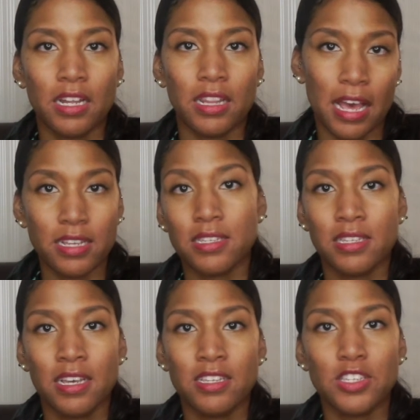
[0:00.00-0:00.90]

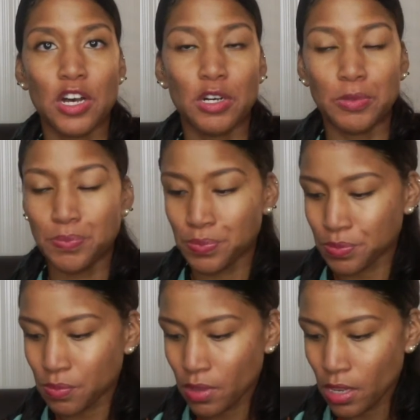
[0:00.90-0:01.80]
less. So
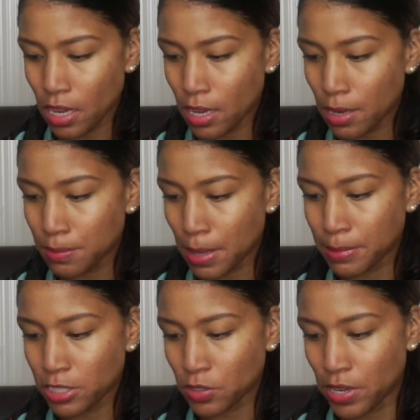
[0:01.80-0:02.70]
let
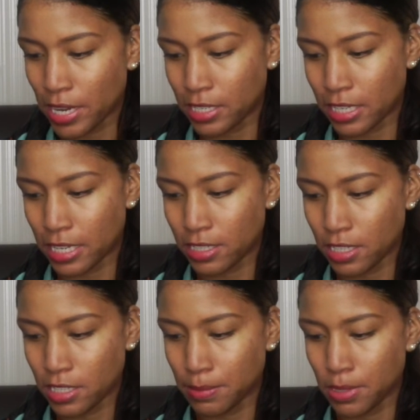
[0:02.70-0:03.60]
me just go ahead and get into
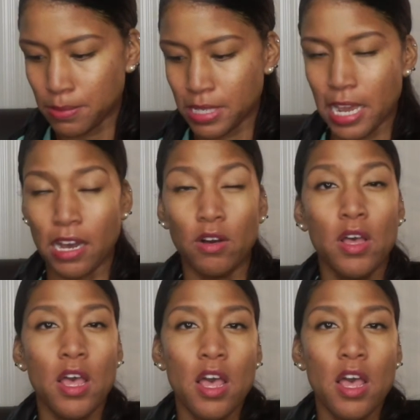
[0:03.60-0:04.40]
the symptoms now.